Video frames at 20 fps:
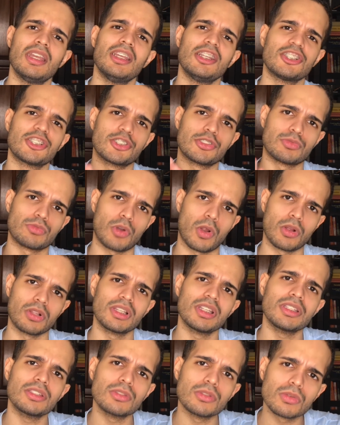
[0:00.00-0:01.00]

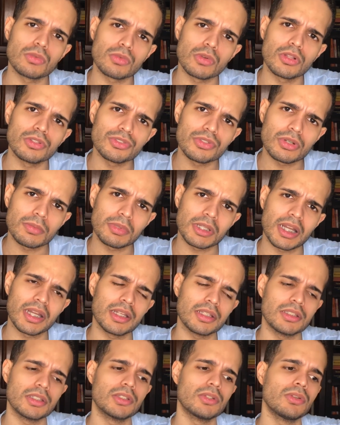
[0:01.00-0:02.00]
strongly to the role you're
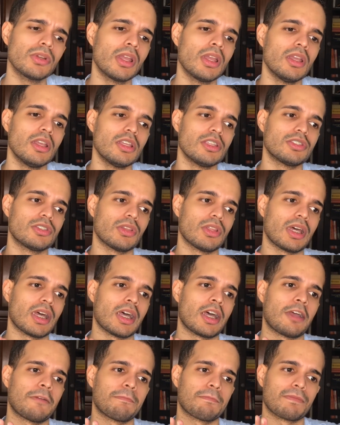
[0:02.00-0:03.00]
applying to, so
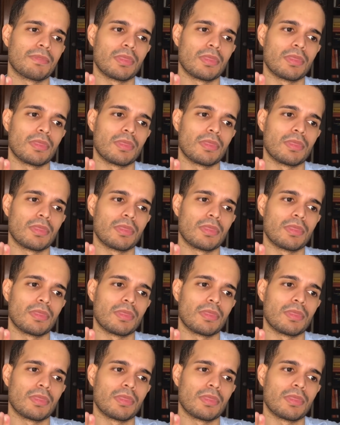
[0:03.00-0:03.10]
that